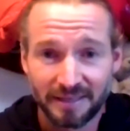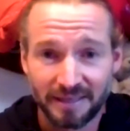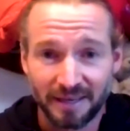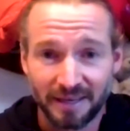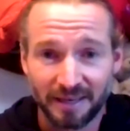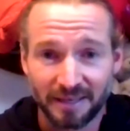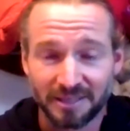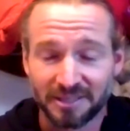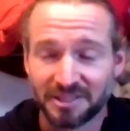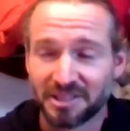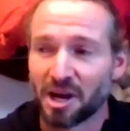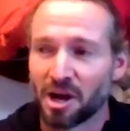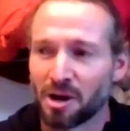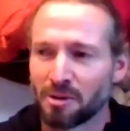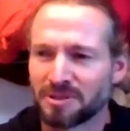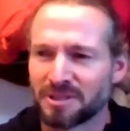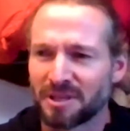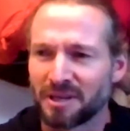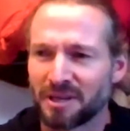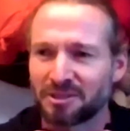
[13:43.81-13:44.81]
because the
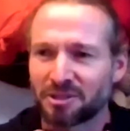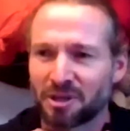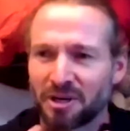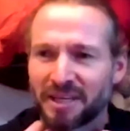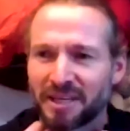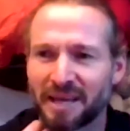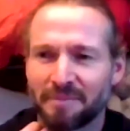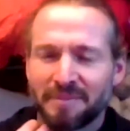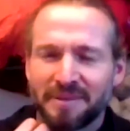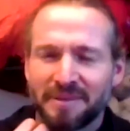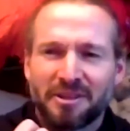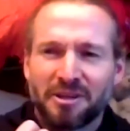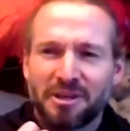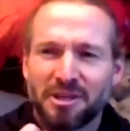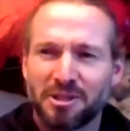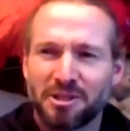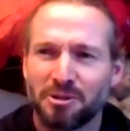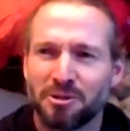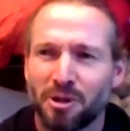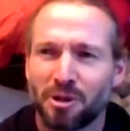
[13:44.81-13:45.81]
guy was like trying to get
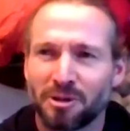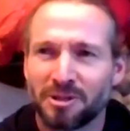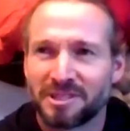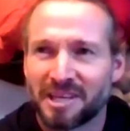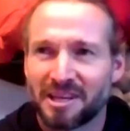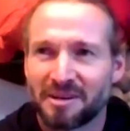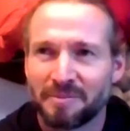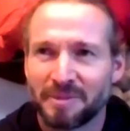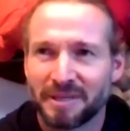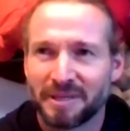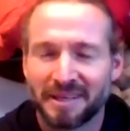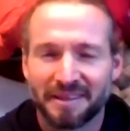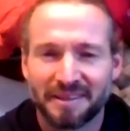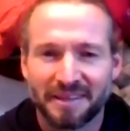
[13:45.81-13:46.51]
$32 out of me.